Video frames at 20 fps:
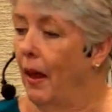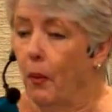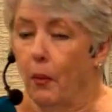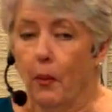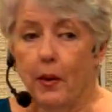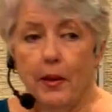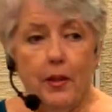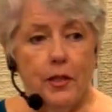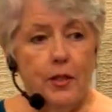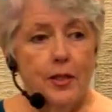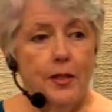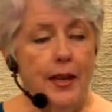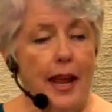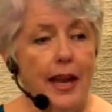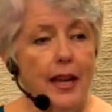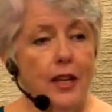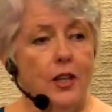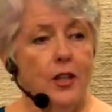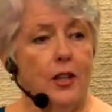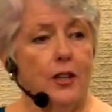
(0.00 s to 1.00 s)
where there's
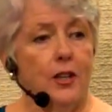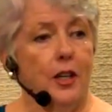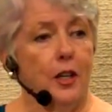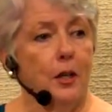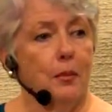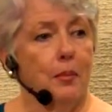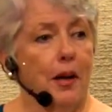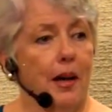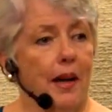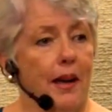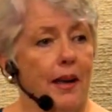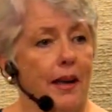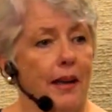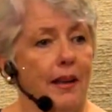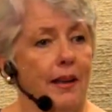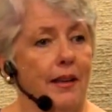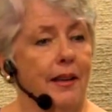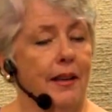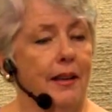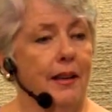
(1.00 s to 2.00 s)
nature nearby.
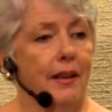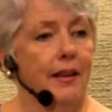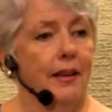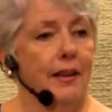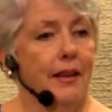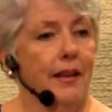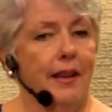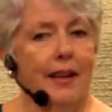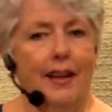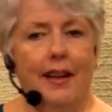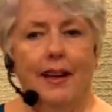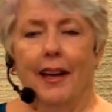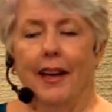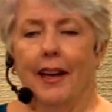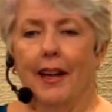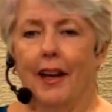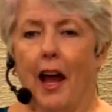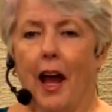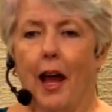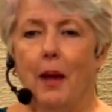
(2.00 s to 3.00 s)

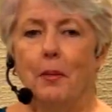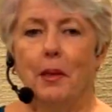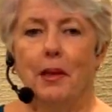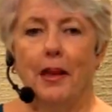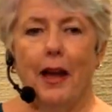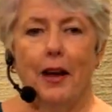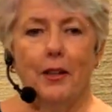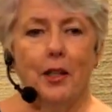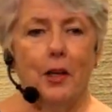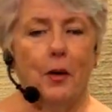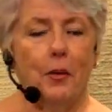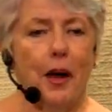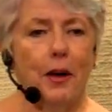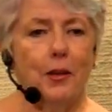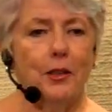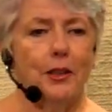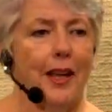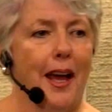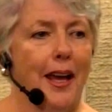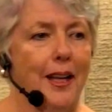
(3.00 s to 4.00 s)
And I'm allowed to go
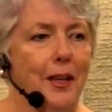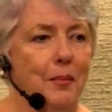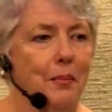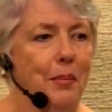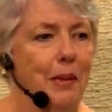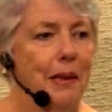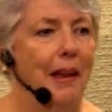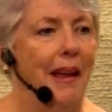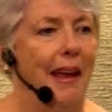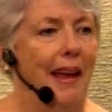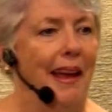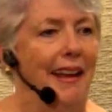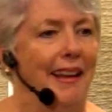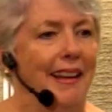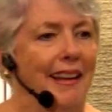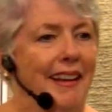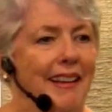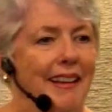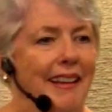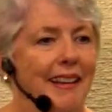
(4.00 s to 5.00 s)
outside and play.
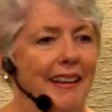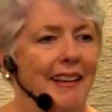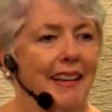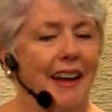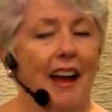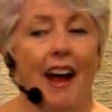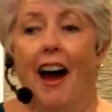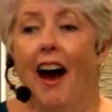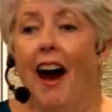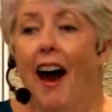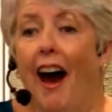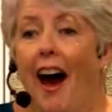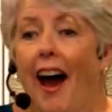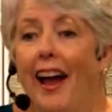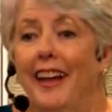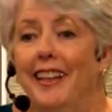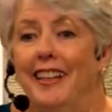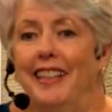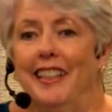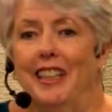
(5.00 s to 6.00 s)
I
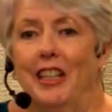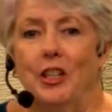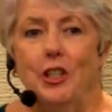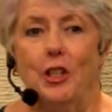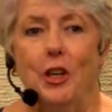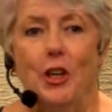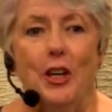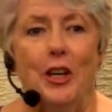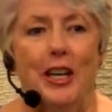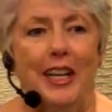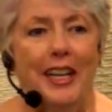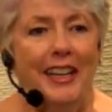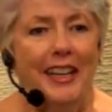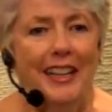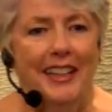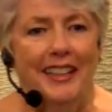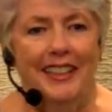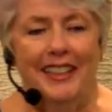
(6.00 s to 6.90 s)
can get dirty.